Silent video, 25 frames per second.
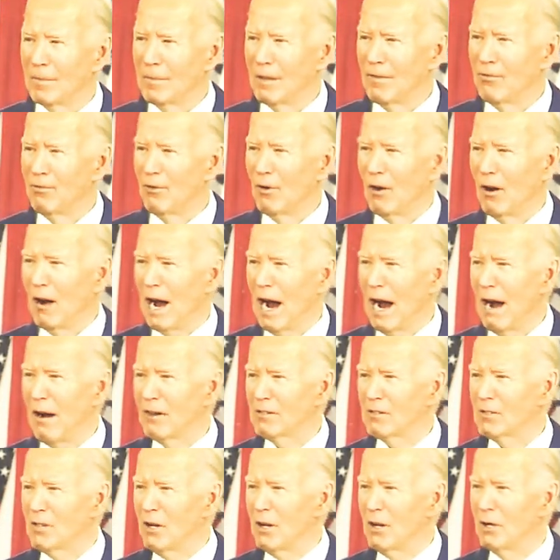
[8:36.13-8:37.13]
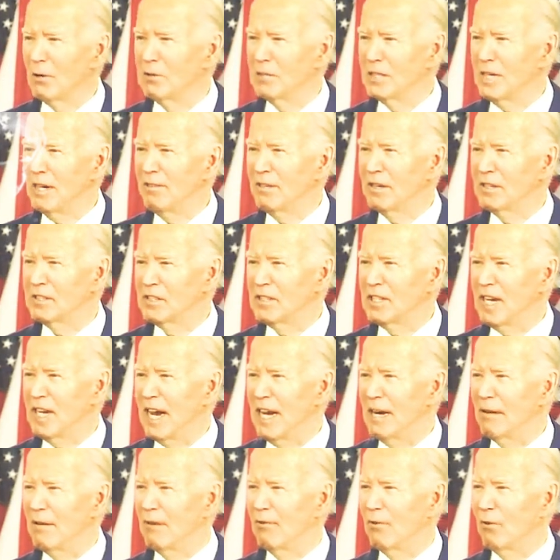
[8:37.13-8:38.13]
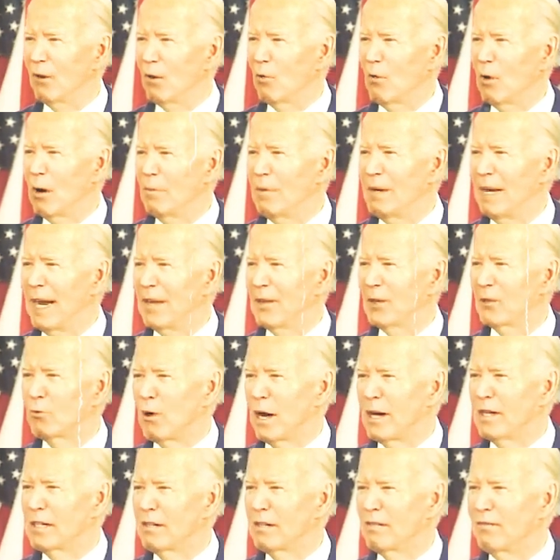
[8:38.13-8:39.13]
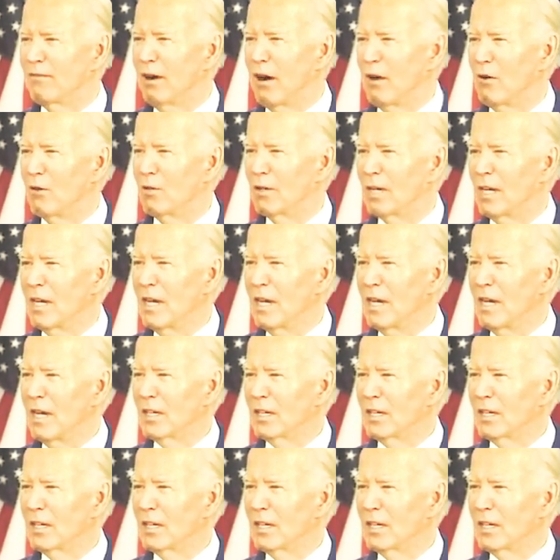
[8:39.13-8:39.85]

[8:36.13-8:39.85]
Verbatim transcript: Before Arizona was even a state, before women had the right to vote,